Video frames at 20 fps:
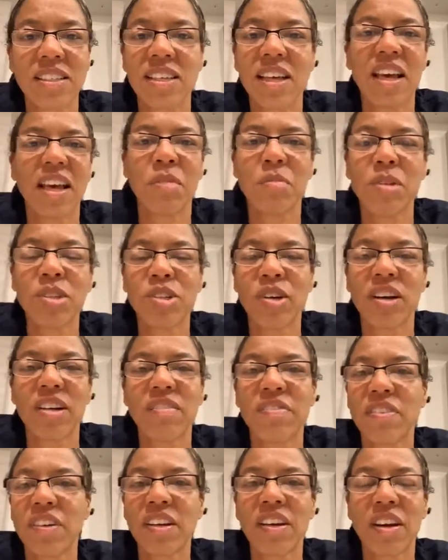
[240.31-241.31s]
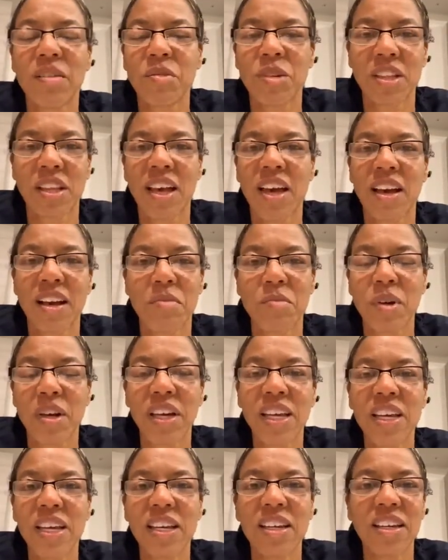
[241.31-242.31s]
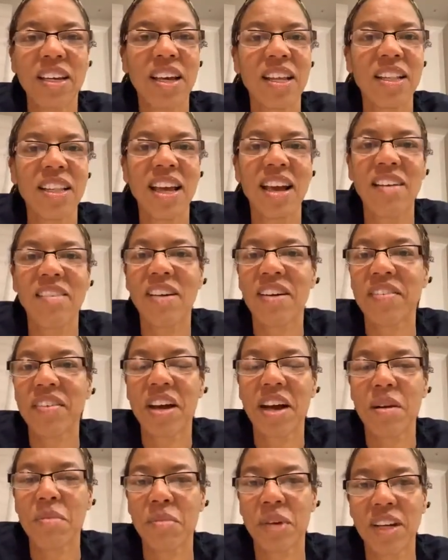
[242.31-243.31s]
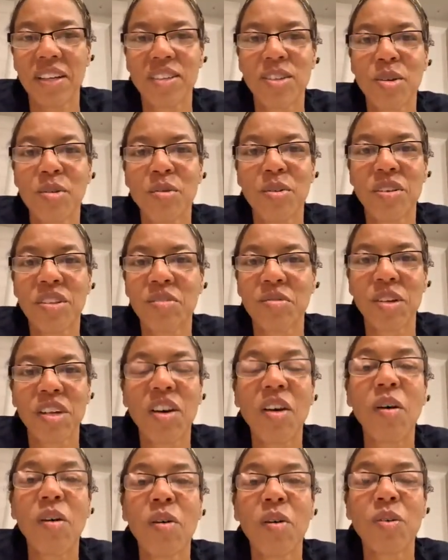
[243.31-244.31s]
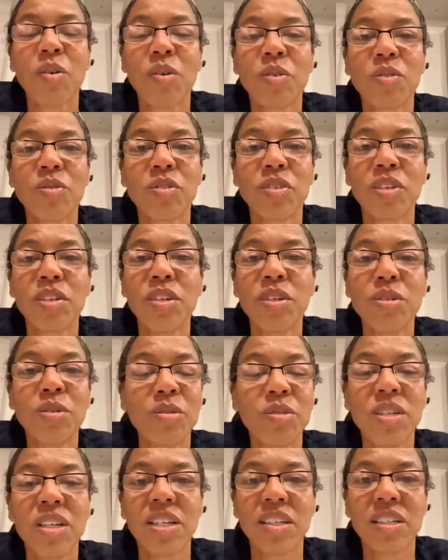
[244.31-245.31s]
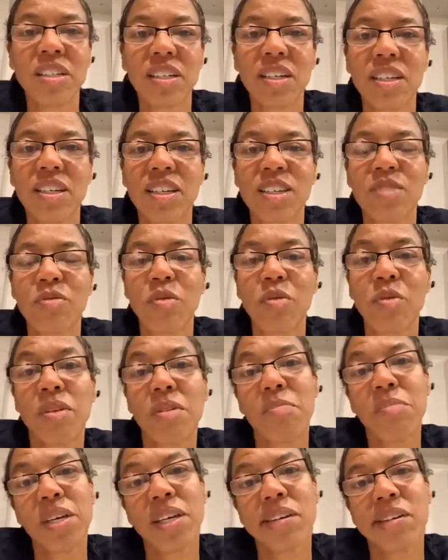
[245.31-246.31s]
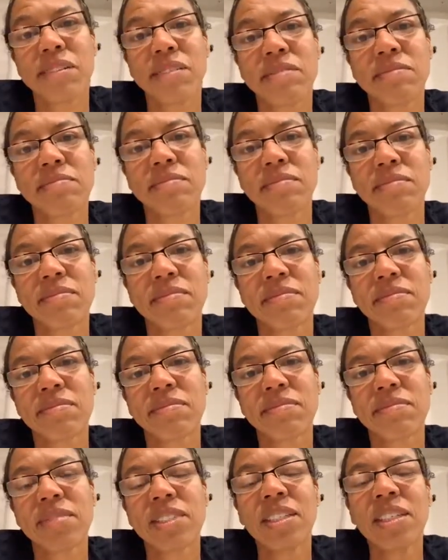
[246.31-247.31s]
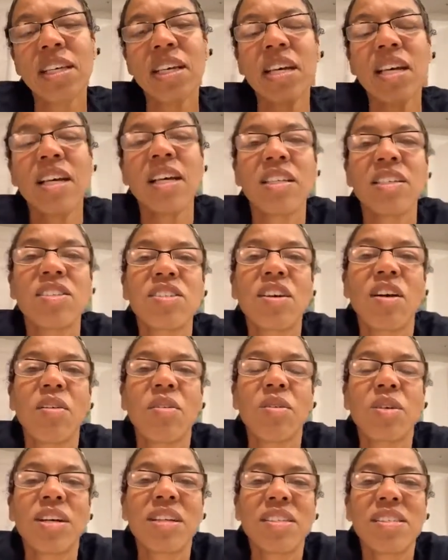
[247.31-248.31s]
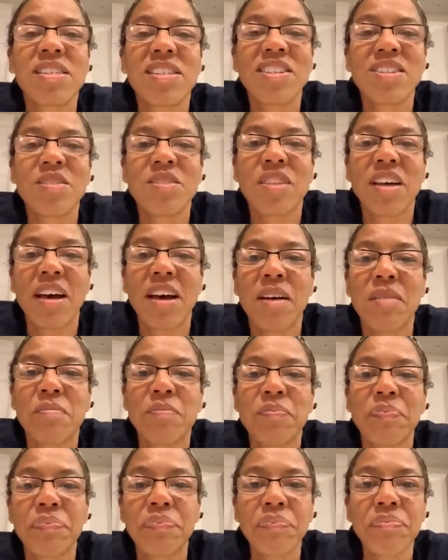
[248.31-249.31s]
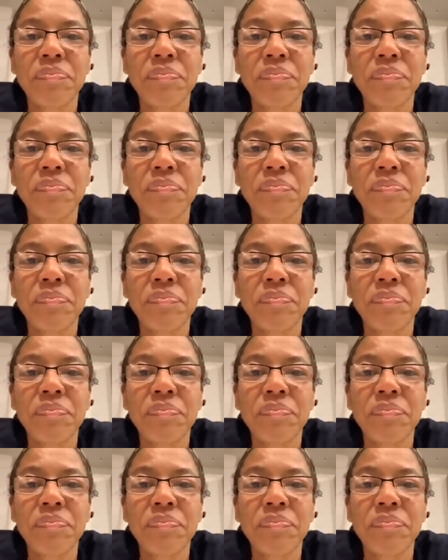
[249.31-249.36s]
day be trying to figure out what the heck I'm gonna eat. And now I've got to make 2 or 3 whole new dishes for a meal. So consider that